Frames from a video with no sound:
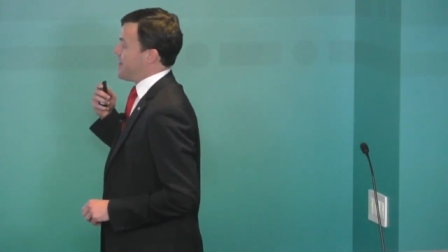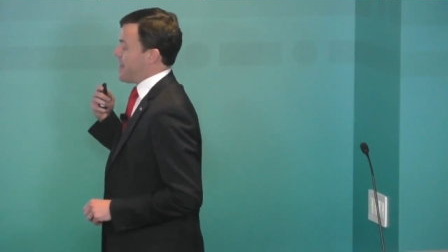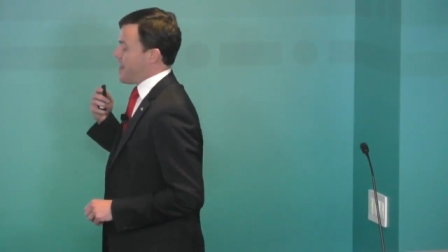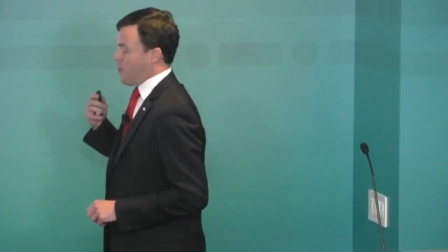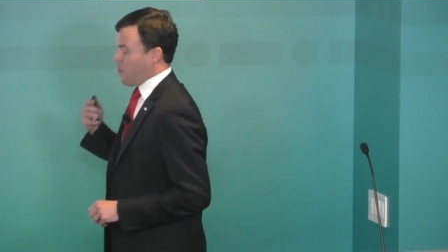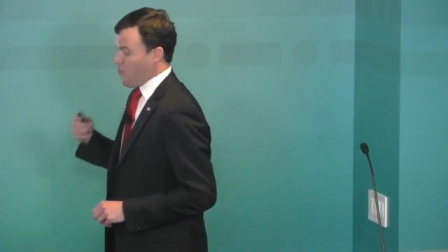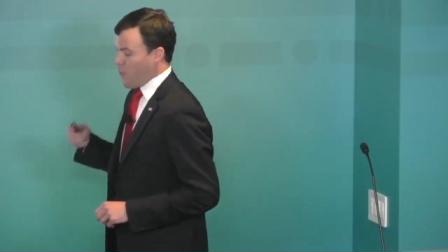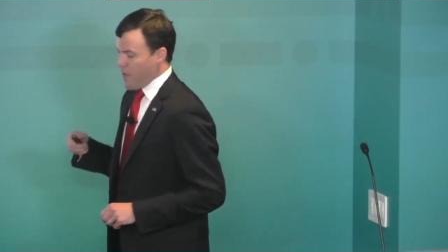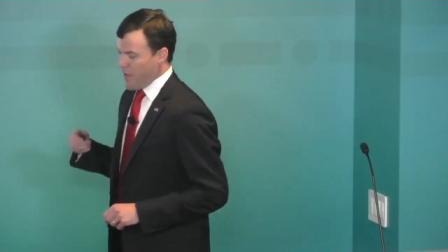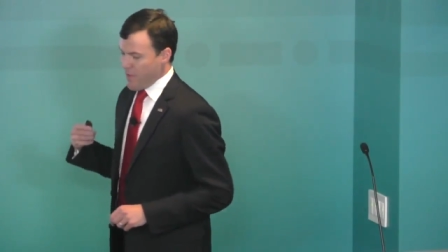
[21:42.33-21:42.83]

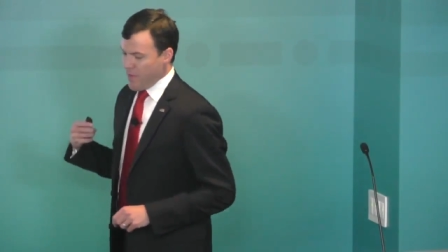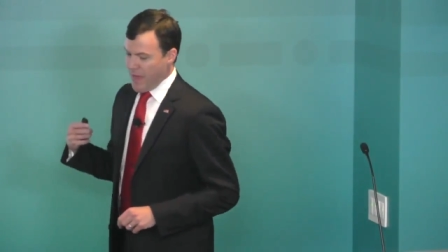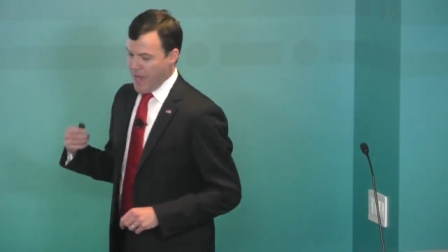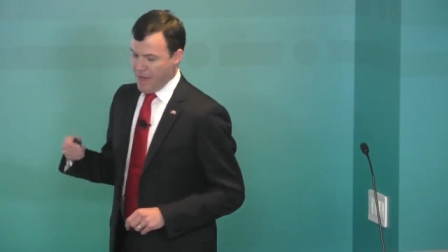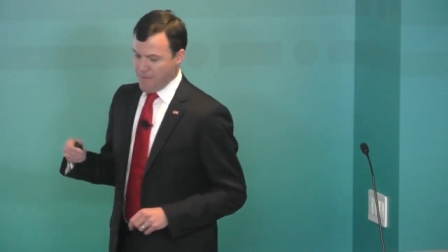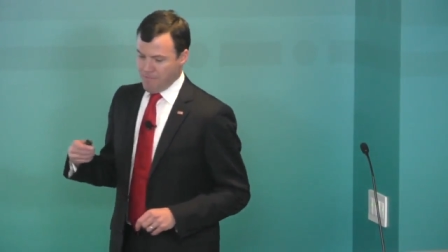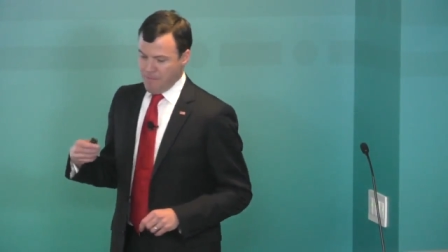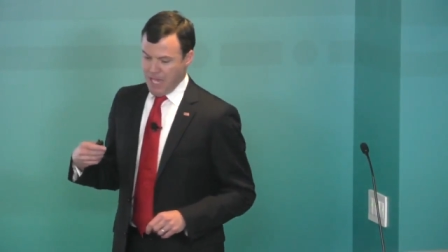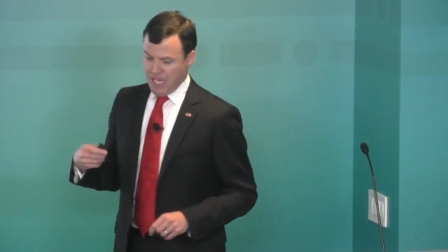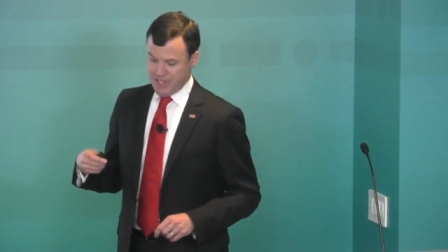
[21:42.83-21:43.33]
Now, with
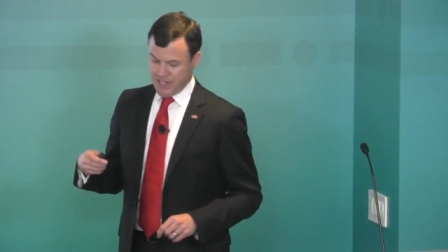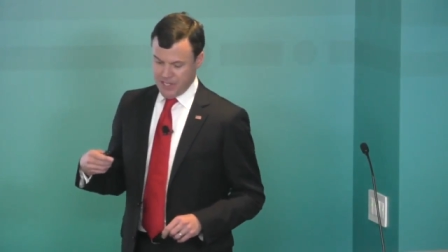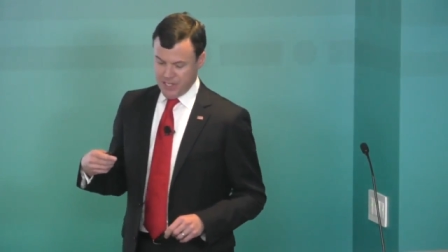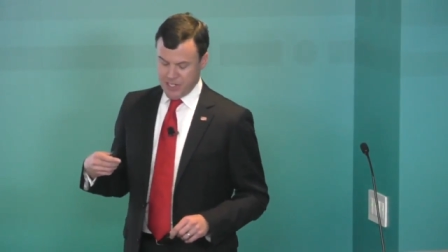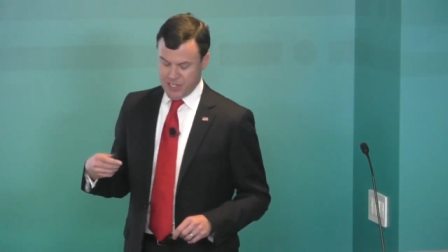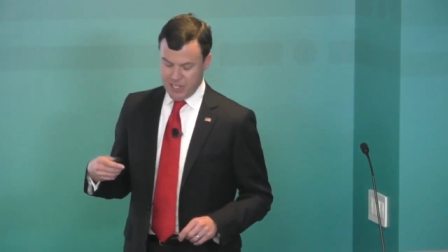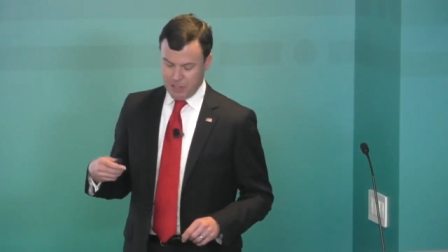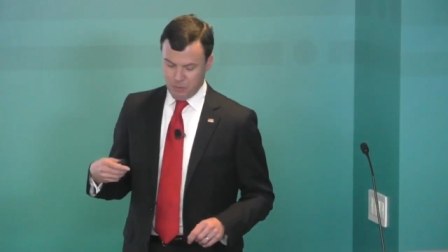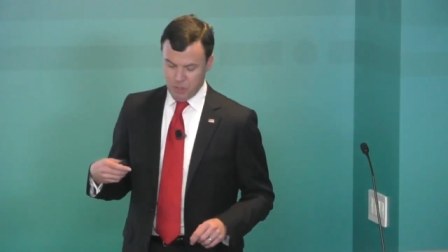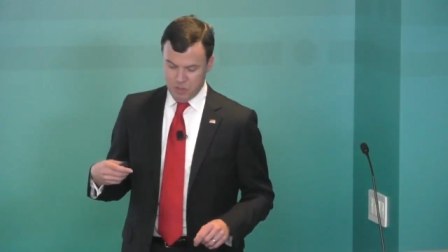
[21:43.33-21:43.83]
that
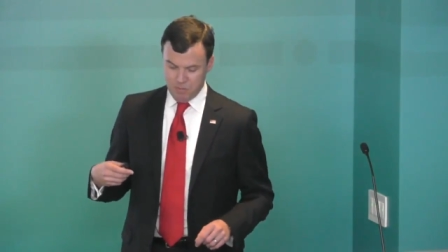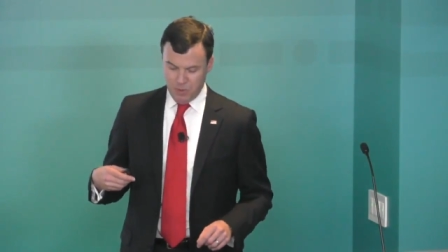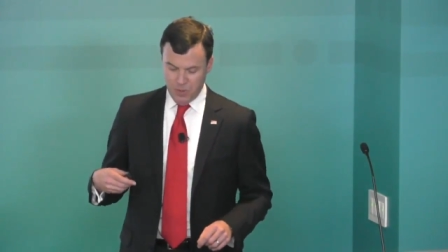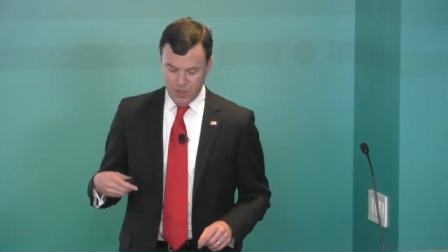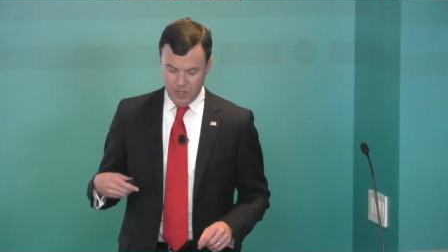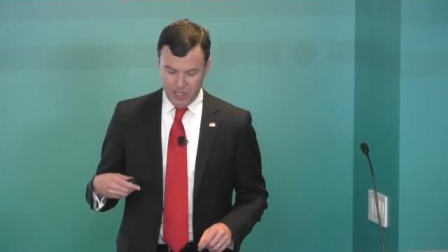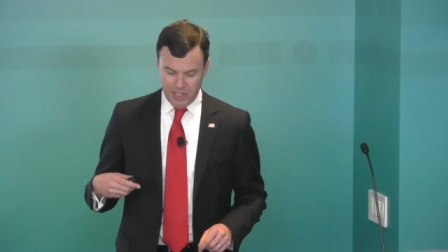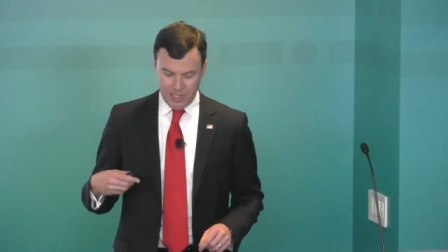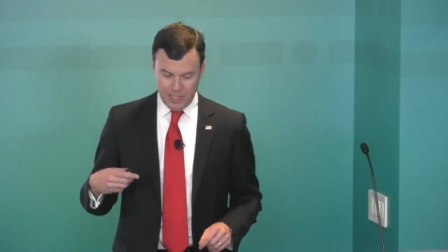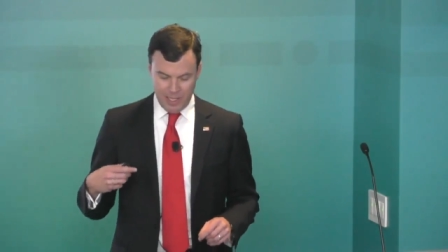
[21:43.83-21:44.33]
message that was
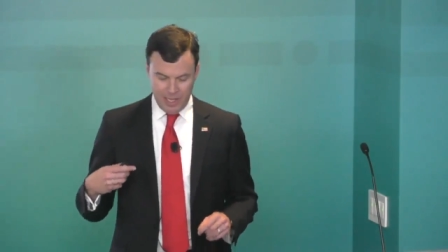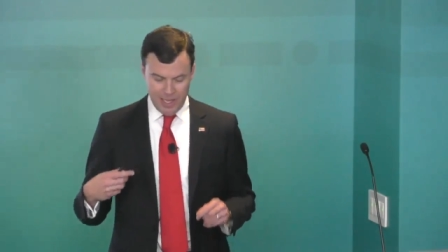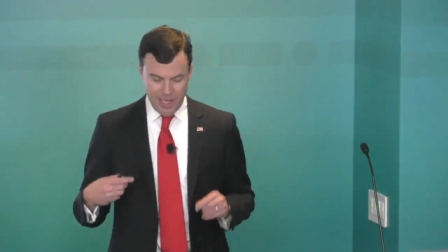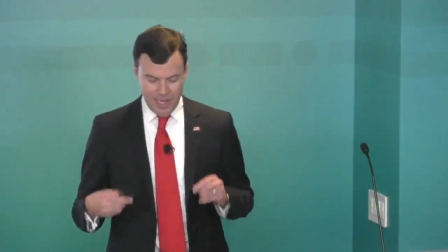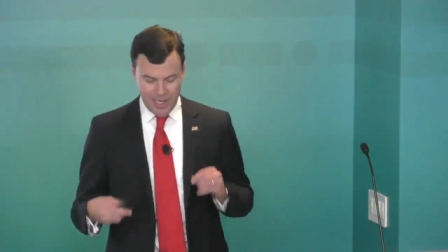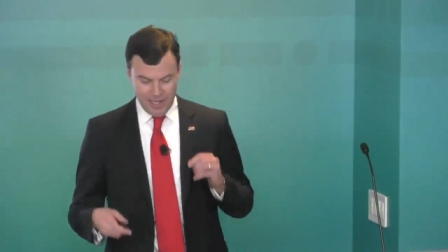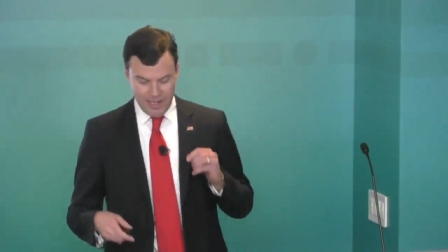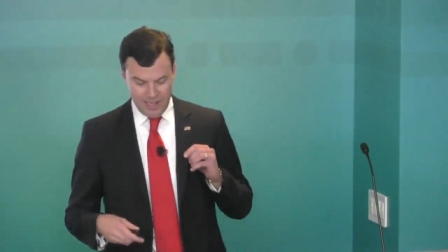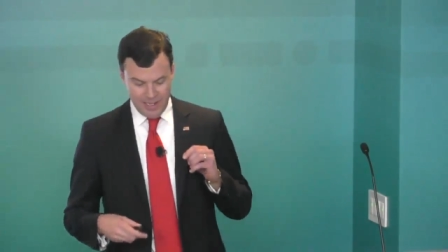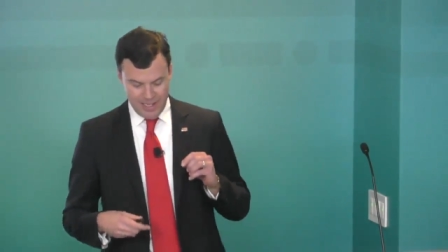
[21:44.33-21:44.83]
put
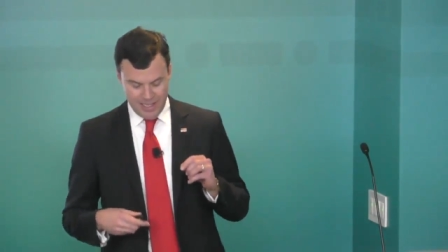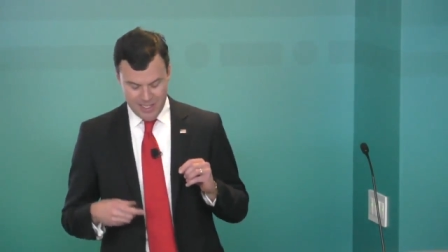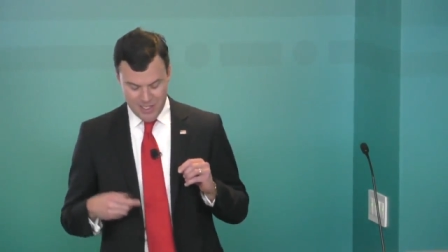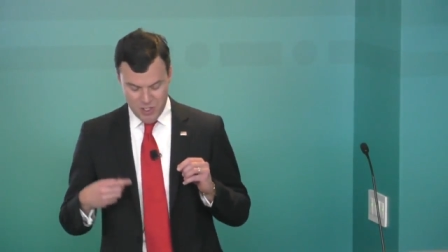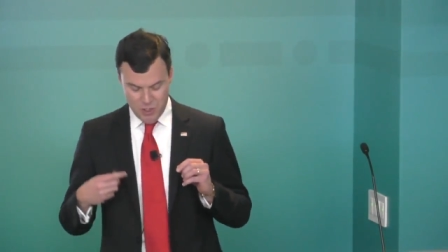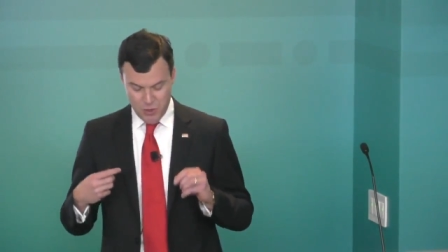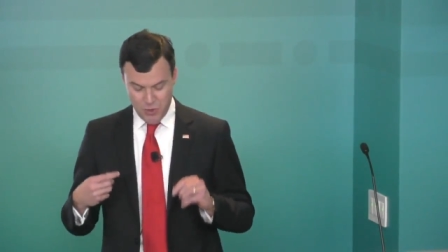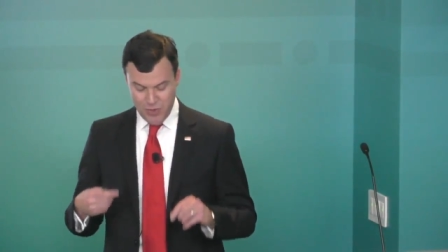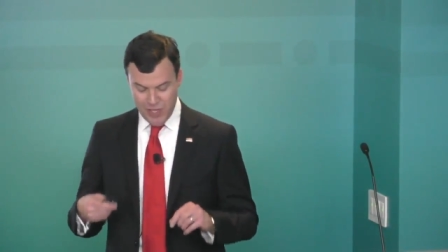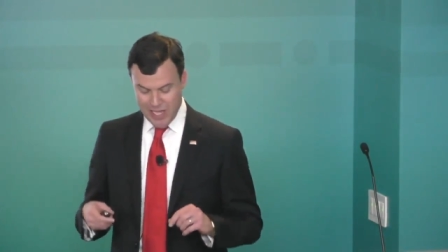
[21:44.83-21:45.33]
online,
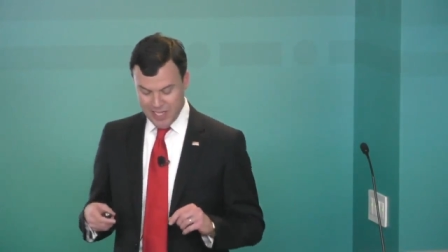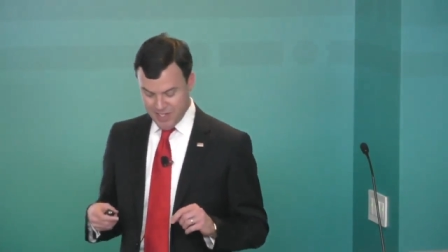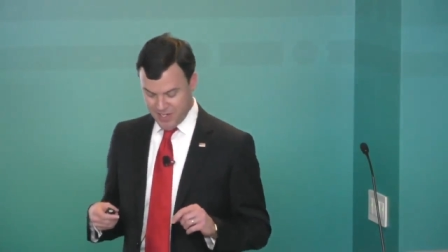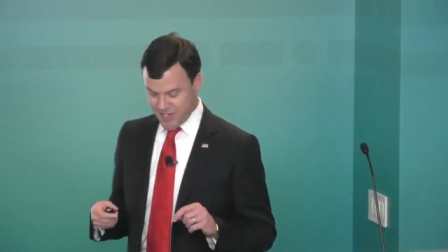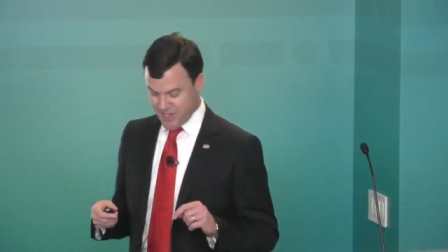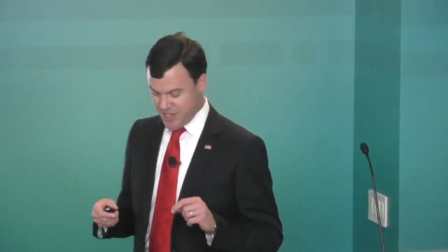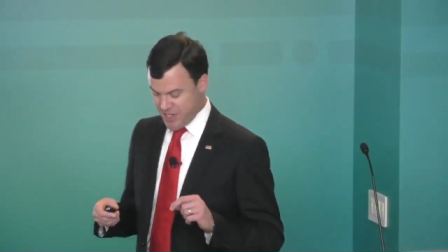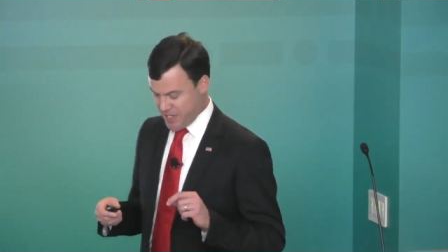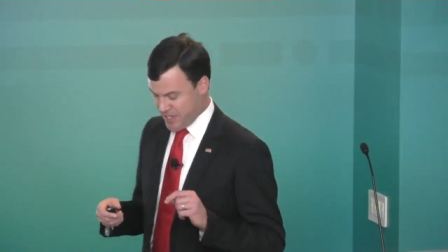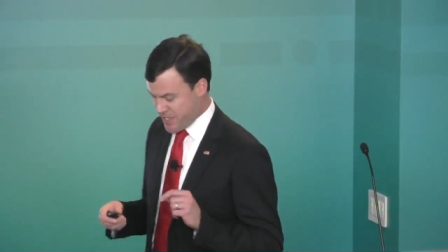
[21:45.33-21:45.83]
his
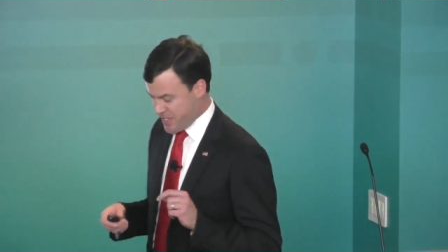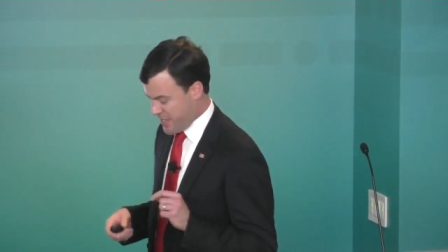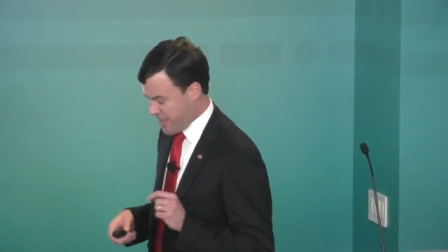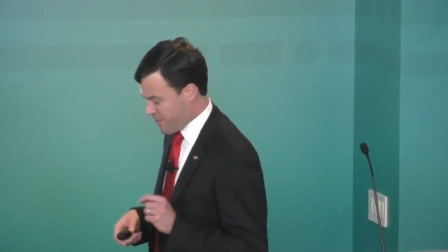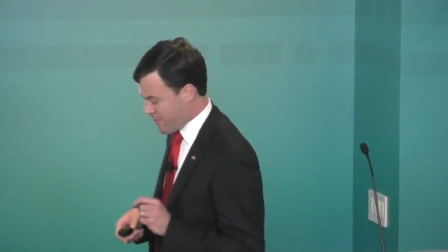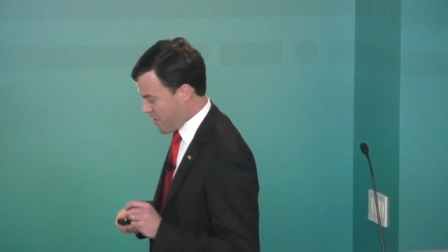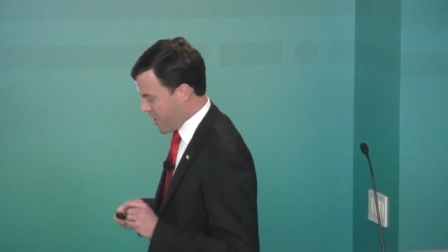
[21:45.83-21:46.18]
2016